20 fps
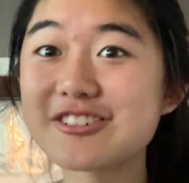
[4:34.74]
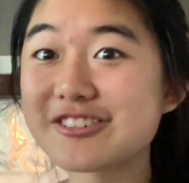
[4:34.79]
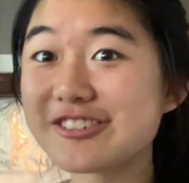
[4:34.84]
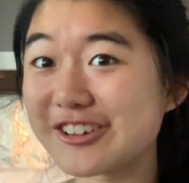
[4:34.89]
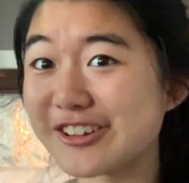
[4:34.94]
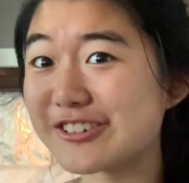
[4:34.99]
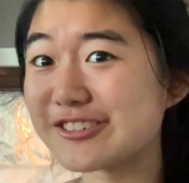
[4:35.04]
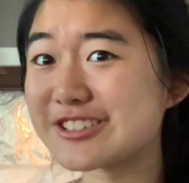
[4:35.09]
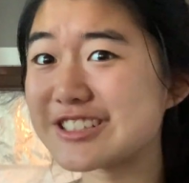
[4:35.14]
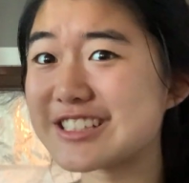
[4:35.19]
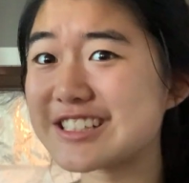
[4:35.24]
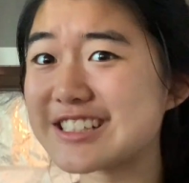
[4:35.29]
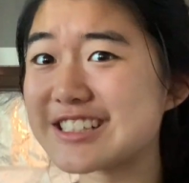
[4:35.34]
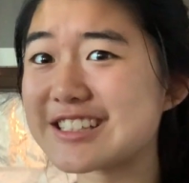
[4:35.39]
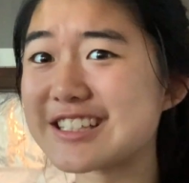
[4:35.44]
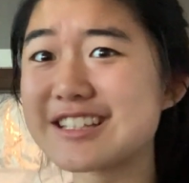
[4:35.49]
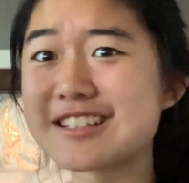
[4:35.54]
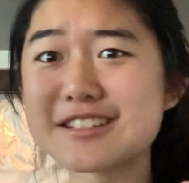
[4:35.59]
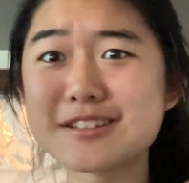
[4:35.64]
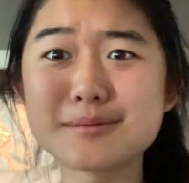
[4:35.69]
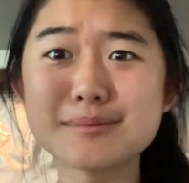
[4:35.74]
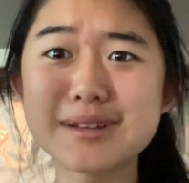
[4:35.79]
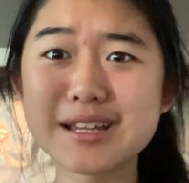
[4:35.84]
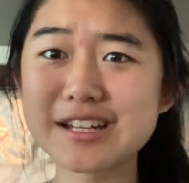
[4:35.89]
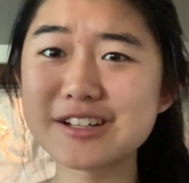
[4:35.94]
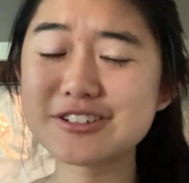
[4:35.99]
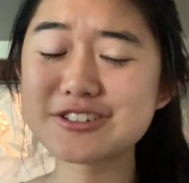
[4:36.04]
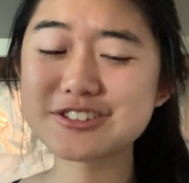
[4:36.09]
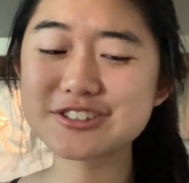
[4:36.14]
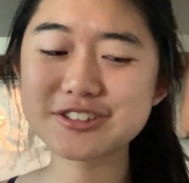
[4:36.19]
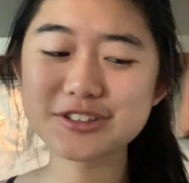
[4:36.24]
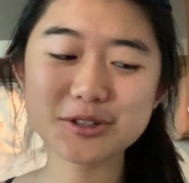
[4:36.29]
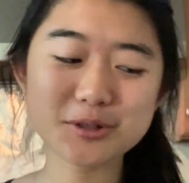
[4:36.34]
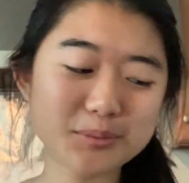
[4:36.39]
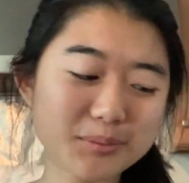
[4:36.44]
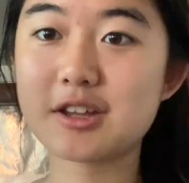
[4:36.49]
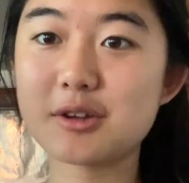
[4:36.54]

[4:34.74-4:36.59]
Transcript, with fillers: grilled cheese and tomato soup.